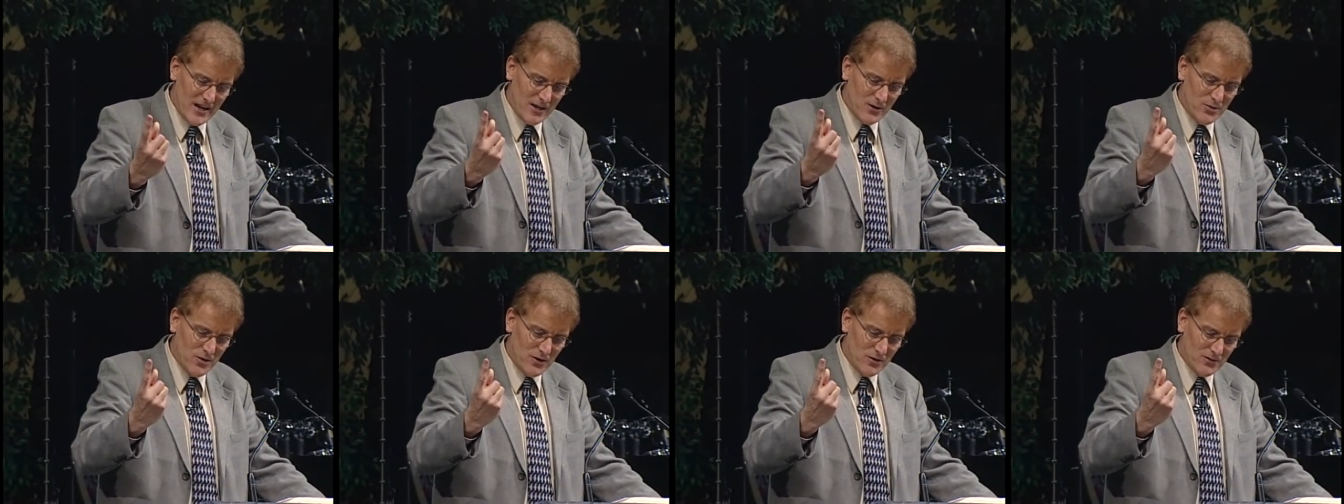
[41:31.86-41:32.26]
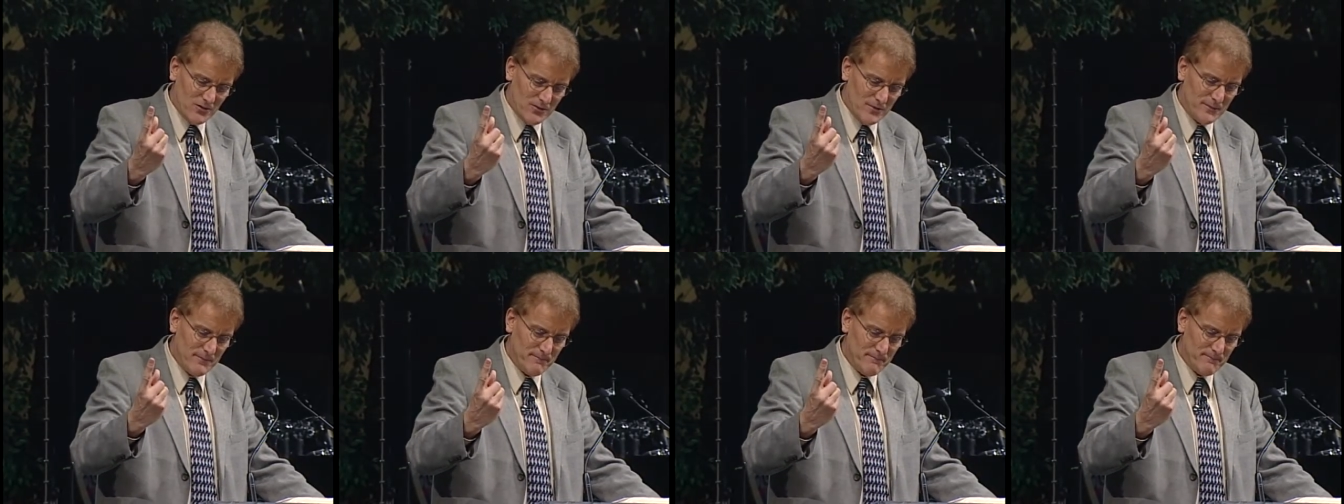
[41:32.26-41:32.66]
I
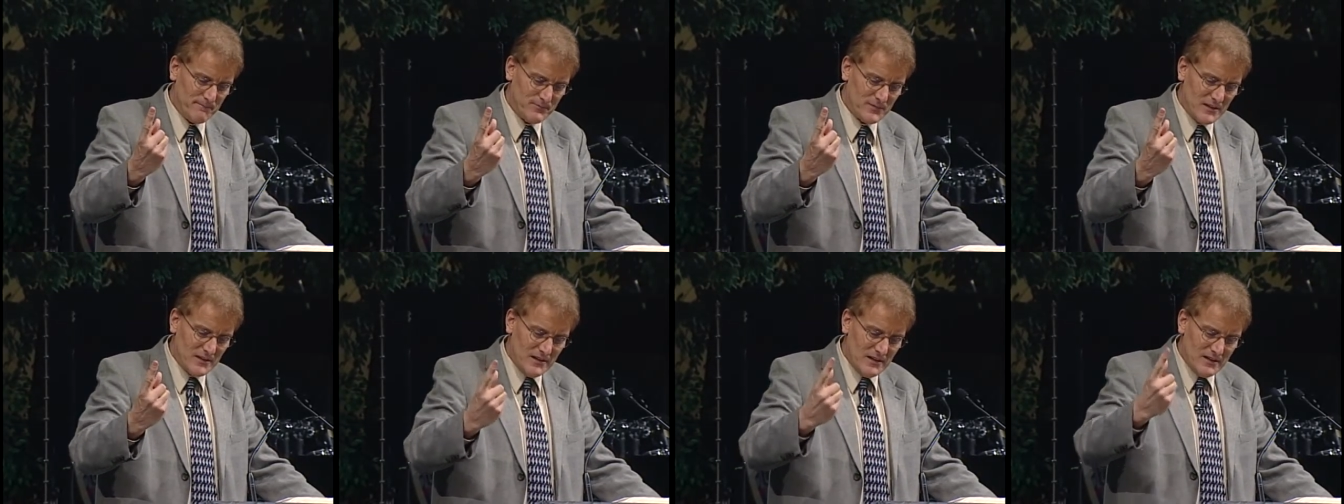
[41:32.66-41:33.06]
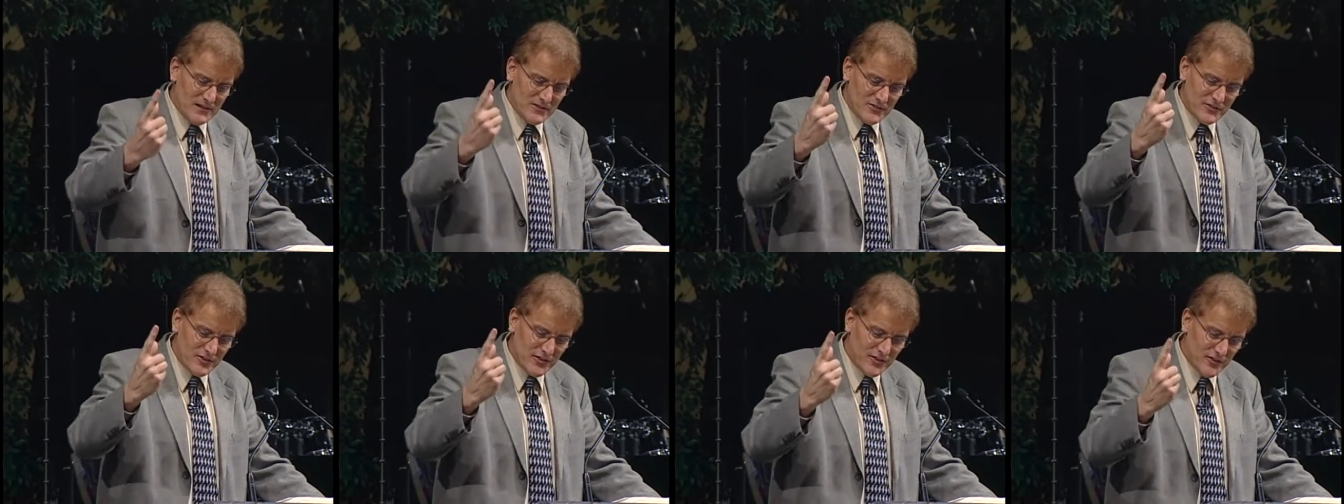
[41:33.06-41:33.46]
quote
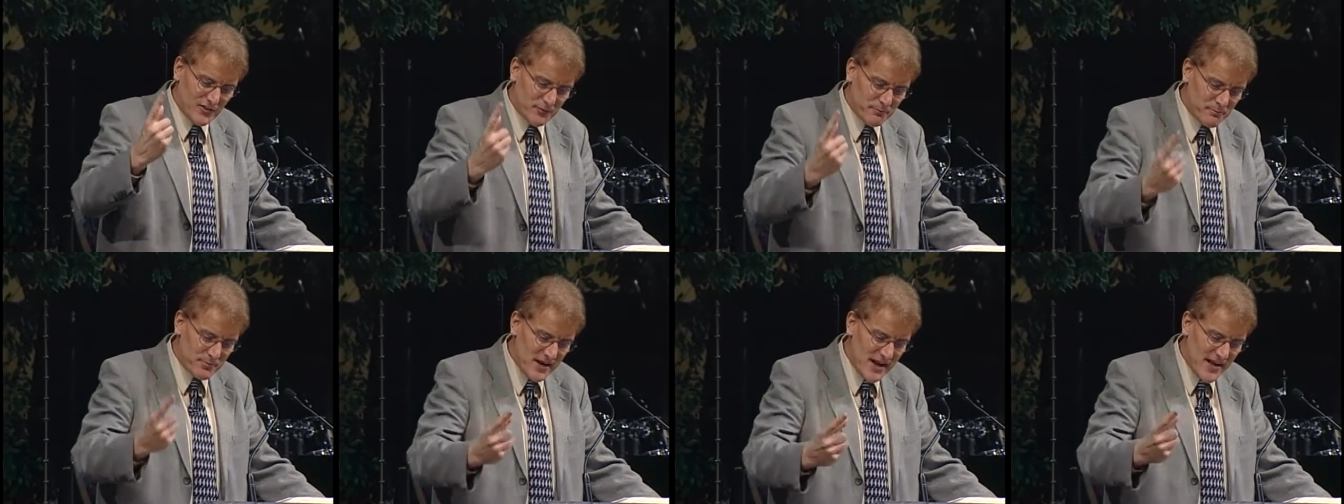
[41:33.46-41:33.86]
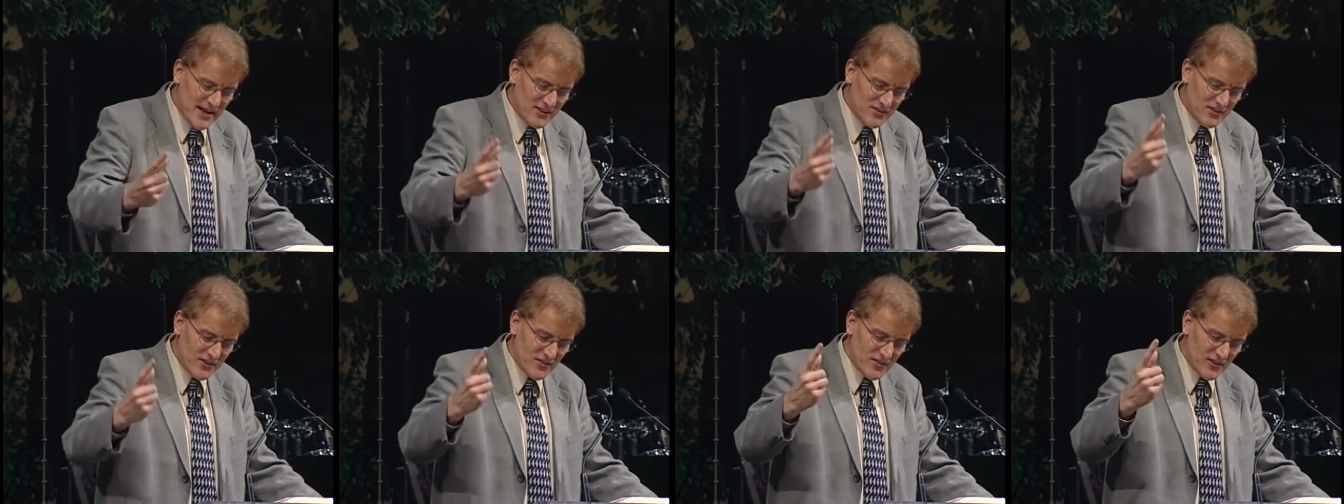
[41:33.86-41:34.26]
to
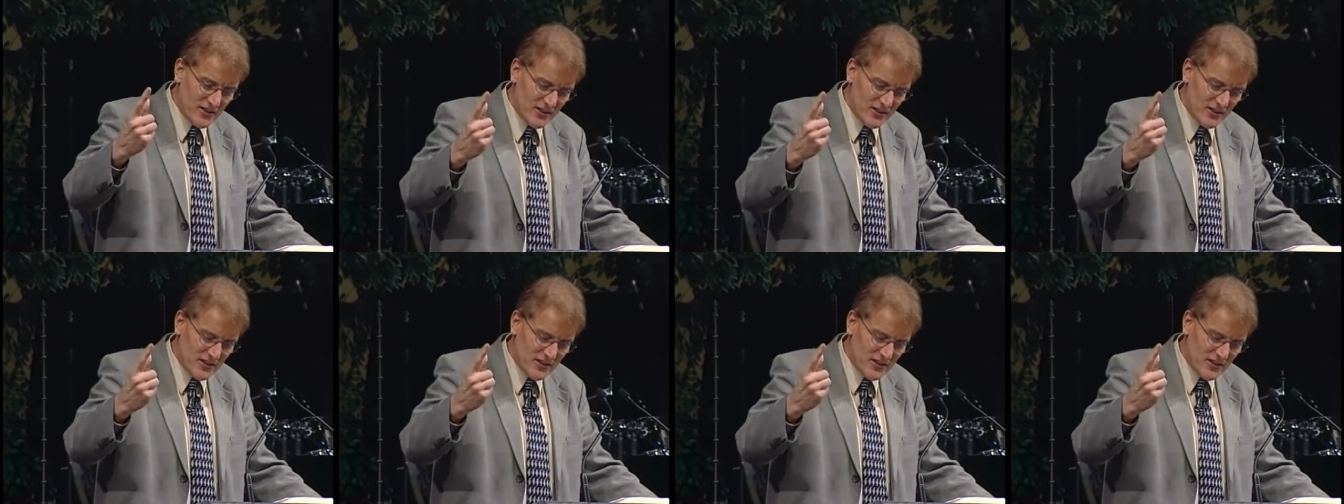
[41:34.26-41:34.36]
spread